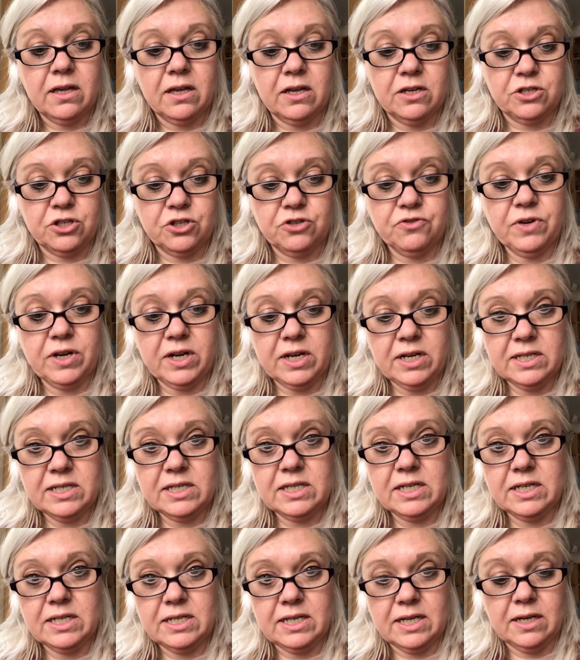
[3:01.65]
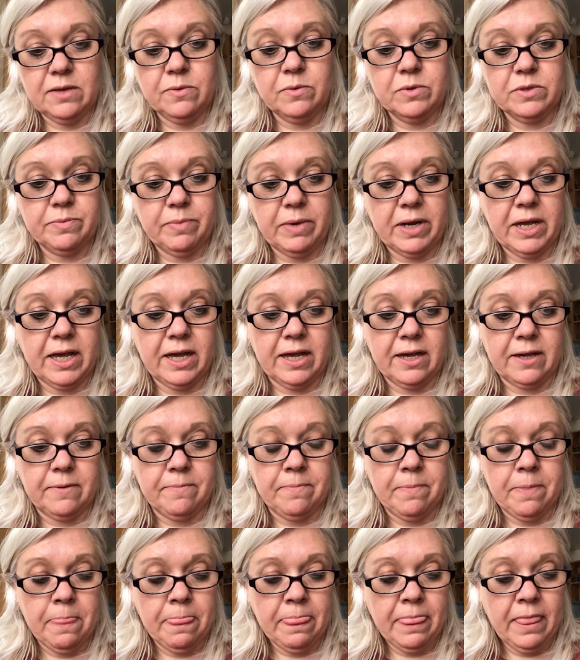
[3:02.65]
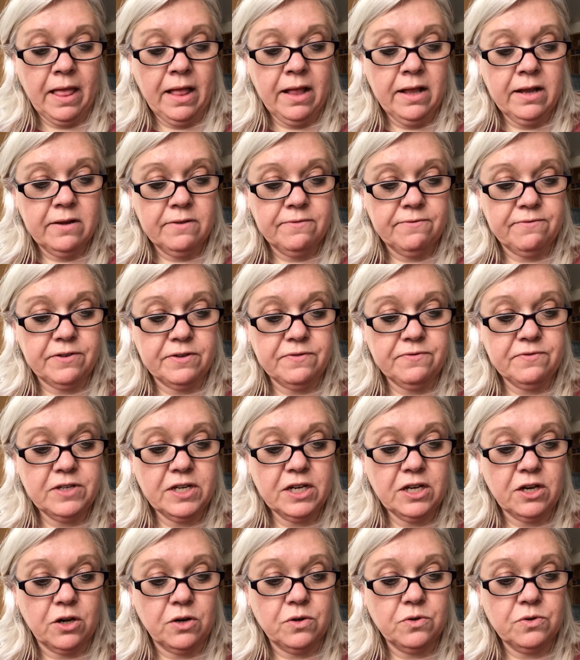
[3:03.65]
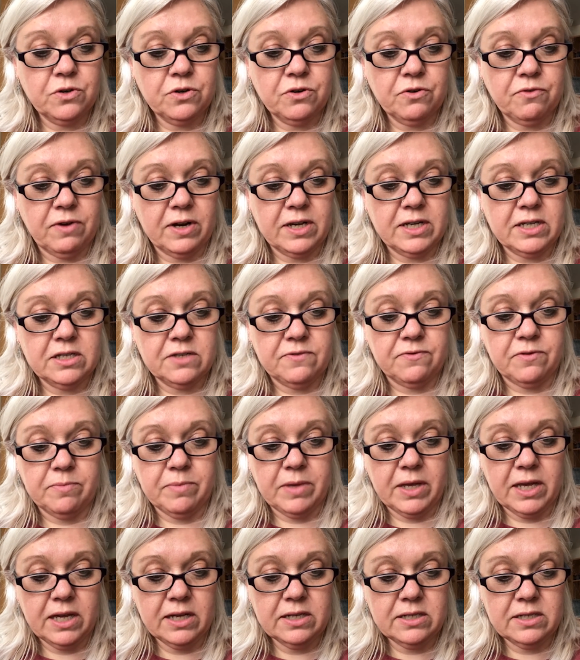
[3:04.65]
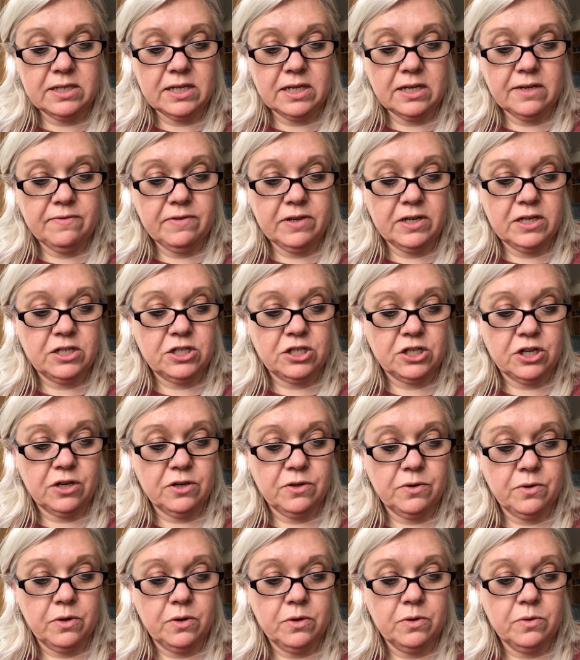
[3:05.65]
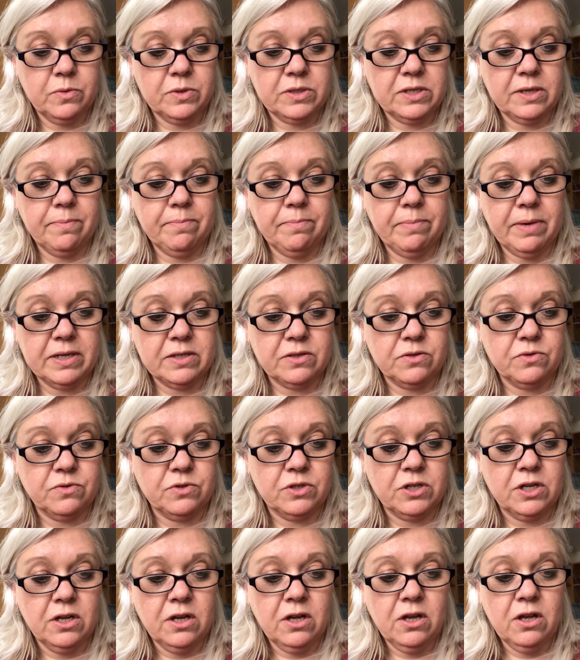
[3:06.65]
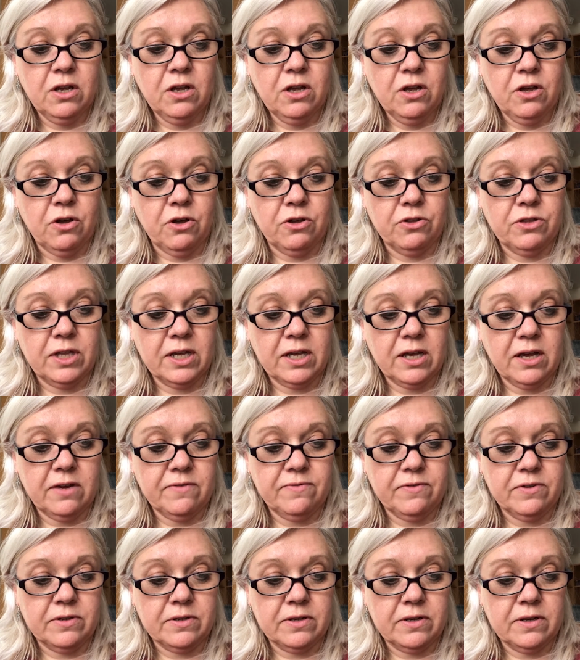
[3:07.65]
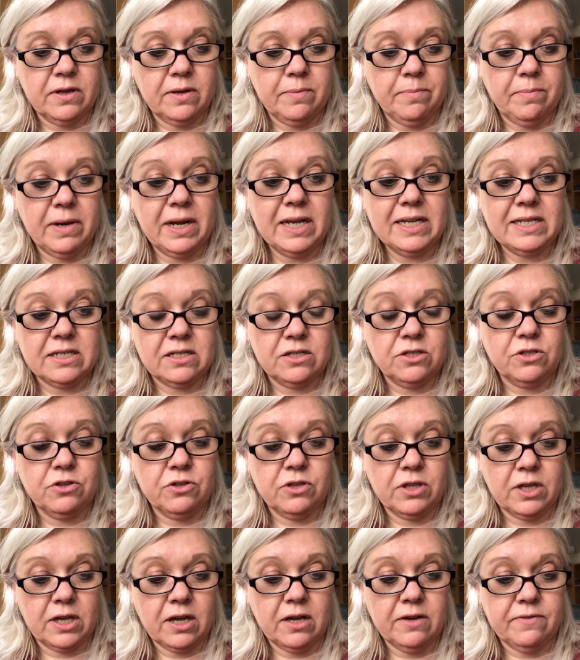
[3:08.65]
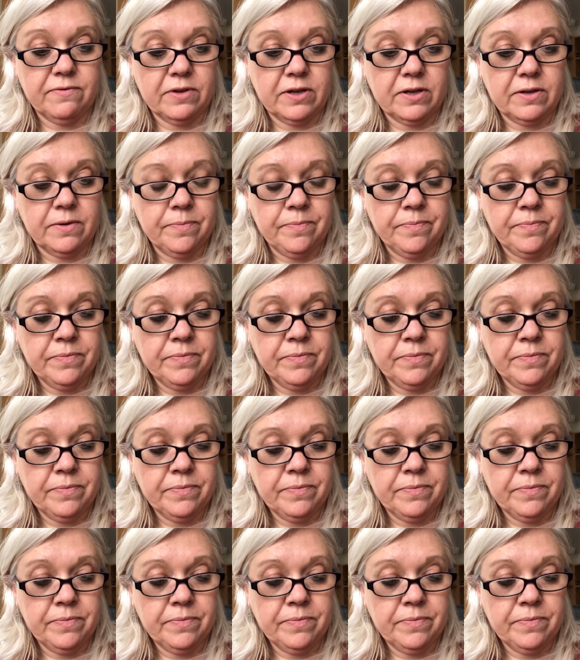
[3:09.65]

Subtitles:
a Strictly CD was playing. 50 golden greats from the hit TV show was embezzled on the cover and blazoned on the cover.